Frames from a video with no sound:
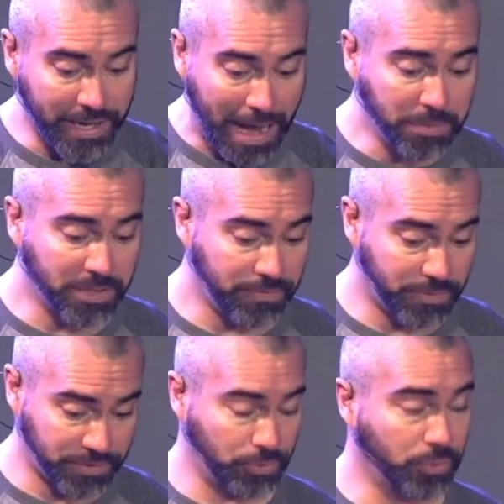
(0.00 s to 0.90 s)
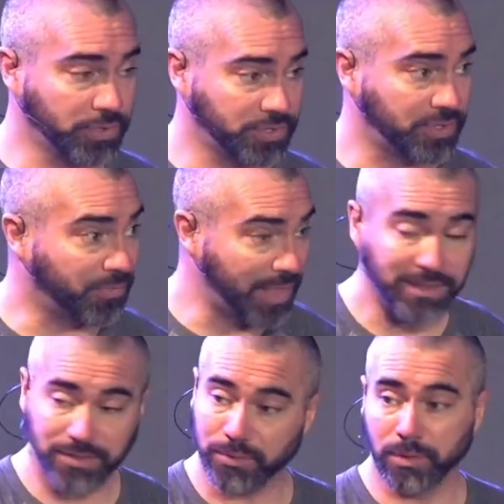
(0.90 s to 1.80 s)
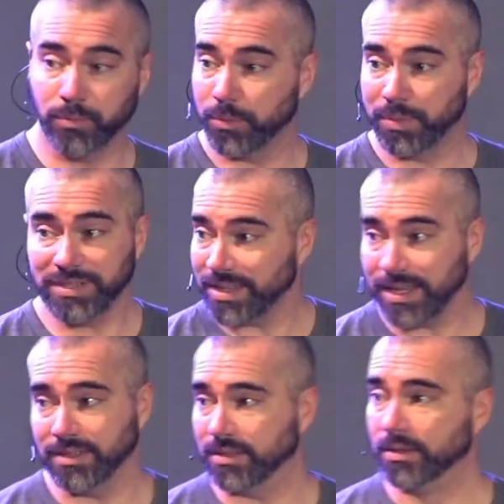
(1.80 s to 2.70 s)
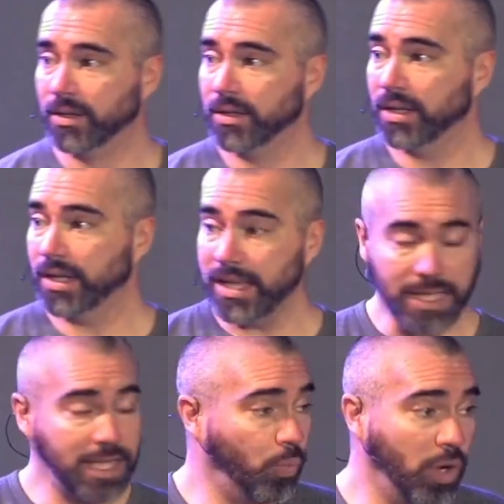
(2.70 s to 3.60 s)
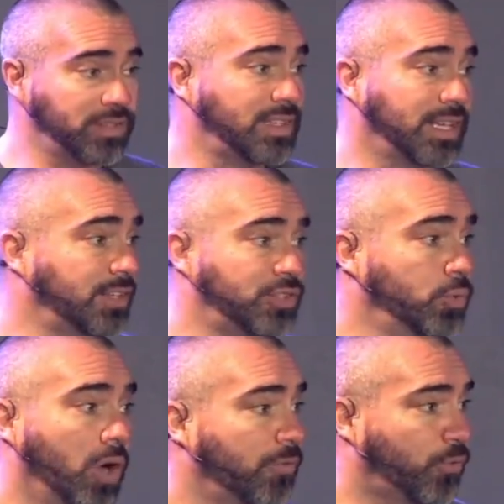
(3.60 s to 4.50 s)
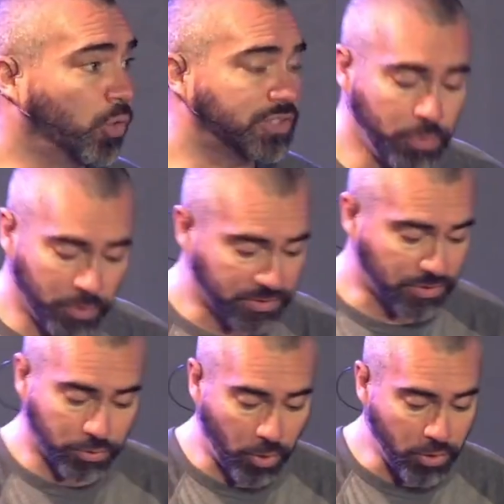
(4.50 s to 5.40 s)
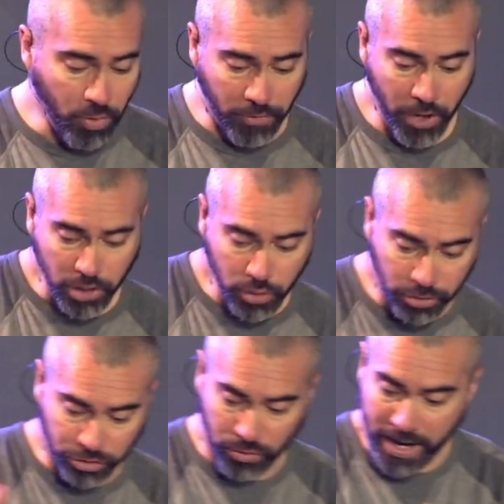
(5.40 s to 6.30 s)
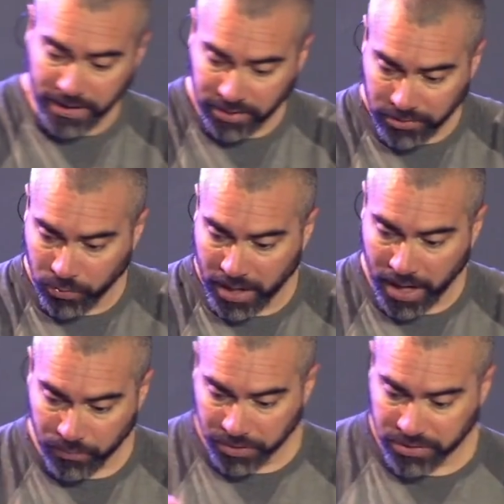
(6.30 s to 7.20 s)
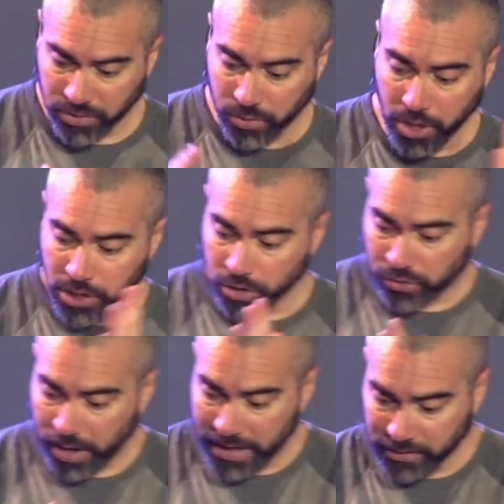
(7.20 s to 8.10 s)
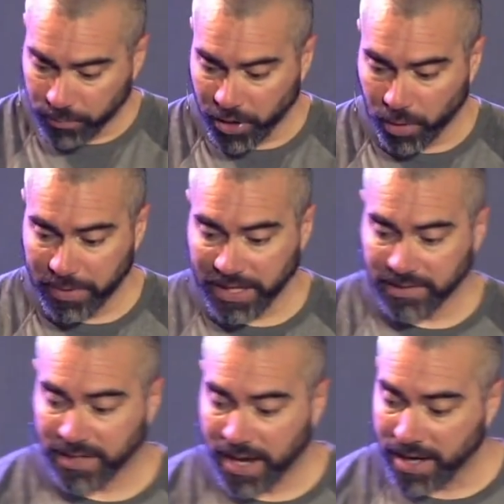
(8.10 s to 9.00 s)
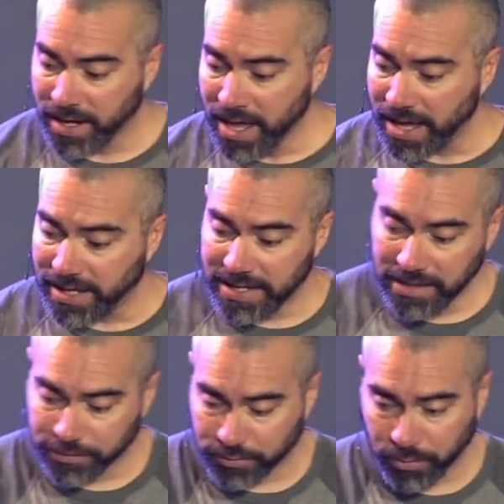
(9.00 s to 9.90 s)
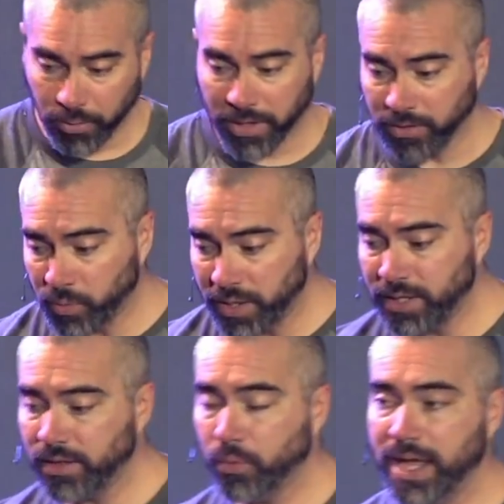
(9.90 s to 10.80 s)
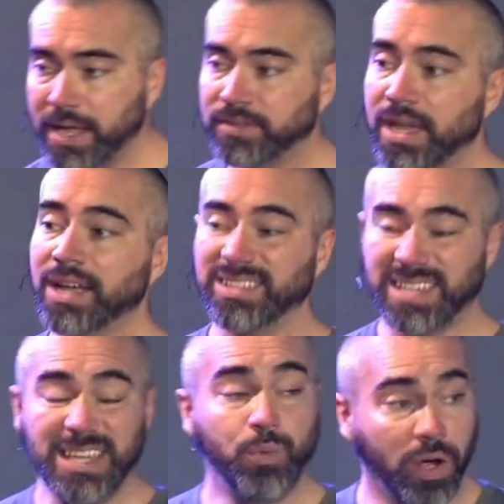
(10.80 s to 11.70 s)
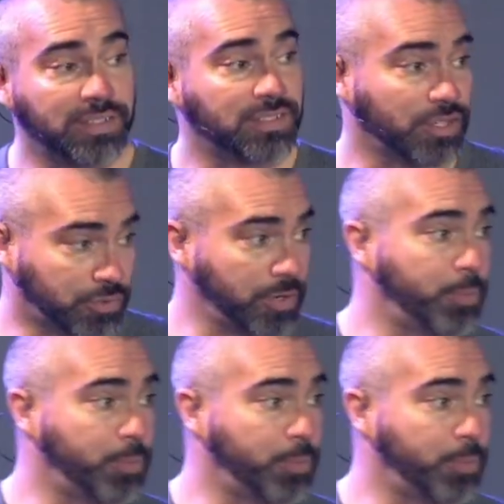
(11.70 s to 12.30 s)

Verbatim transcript: I believe the source of that storm would be Satan. He, he wants to get you off course. He wants to throw you off. You're trying to do what God wants you to do. You're trying to be obedient to God, and He is throwing in the wind and the waves because He wants to trip